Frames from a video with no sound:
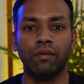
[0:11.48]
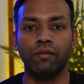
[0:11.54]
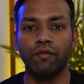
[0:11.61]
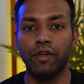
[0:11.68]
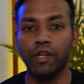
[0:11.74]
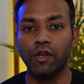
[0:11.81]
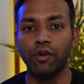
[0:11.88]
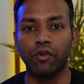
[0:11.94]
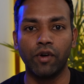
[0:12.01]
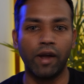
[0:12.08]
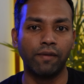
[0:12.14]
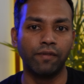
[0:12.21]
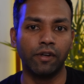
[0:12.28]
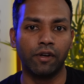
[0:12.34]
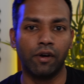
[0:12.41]
video
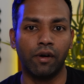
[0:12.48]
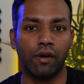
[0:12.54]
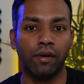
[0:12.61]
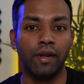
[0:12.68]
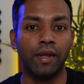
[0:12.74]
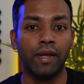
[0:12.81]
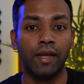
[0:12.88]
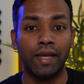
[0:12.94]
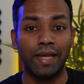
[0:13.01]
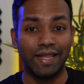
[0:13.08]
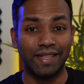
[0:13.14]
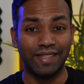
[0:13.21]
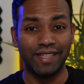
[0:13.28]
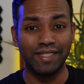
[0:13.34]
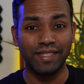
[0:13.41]
graphic card.
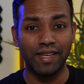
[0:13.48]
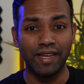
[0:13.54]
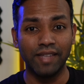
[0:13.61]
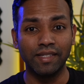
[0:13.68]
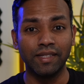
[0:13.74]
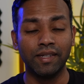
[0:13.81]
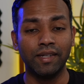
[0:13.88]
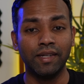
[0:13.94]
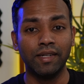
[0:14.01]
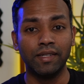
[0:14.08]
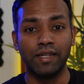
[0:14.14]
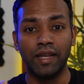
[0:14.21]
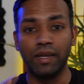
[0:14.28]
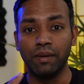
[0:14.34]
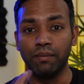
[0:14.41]
In this case,
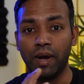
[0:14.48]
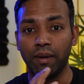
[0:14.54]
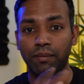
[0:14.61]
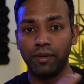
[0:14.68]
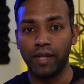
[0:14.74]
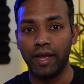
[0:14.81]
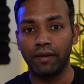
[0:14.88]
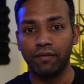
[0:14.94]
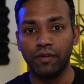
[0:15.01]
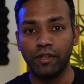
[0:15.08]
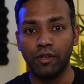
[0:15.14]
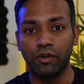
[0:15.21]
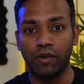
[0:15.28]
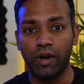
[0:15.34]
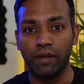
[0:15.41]
taking my black
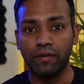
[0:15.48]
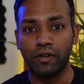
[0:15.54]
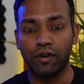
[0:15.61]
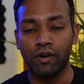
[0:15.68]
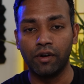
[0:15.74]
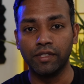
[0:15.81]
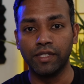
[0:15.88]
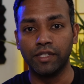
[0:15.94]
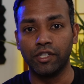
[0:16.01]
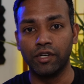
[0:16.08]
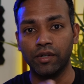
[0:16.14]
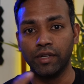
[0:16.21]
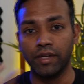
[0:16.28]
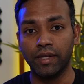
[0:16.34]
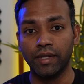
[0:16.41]
video graphic cards and
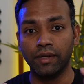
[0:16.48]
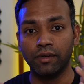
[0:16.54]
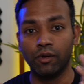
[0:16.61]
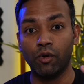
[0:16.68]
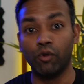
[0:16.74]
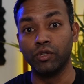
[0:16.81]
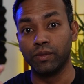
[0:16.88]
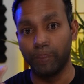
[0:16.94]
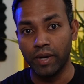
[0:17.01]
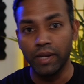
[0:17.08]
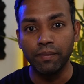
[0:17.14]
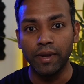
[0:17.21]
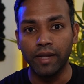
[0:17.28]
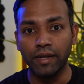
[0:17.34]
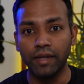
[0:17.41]
turning it or spray
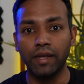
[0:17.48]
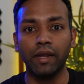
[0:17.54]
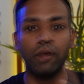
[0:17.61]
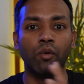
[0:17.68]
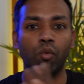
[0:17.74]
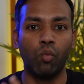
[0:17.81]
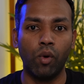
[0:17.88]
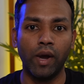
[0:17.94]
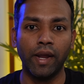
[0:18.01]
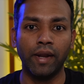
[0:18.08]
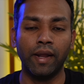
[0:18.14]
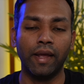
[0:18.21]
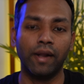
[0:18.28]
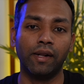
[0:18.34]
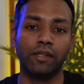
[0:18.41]
painting it white,
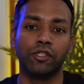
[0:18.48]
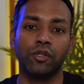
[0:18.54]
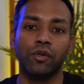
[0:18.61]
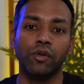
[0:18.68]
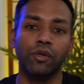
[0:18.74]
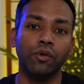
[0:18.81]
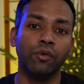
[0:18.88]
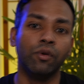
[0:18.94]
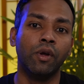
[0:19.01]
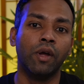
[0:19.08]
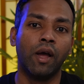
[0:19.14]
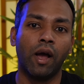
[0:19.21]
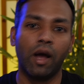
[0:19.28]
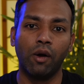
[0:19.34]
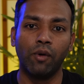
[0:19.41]
and I'll show you
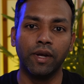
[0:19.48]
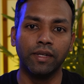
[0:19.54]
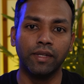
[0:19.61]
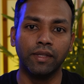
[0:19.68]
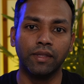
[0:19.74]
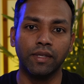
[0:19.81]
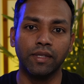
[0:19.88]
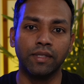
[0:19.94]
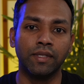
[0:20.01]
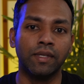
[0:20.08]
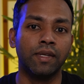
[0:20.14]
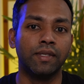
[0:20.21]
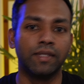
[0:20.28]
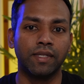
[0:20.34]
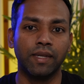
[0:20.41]
how I did this
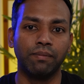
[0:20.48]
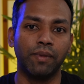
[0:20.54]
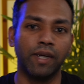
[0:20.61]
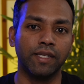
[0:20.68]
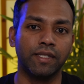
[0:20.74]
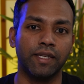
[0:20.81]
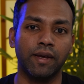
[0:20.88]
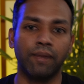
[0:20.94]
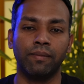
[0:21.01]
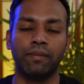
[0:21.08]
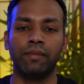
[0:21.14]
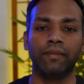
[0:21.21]
step by step.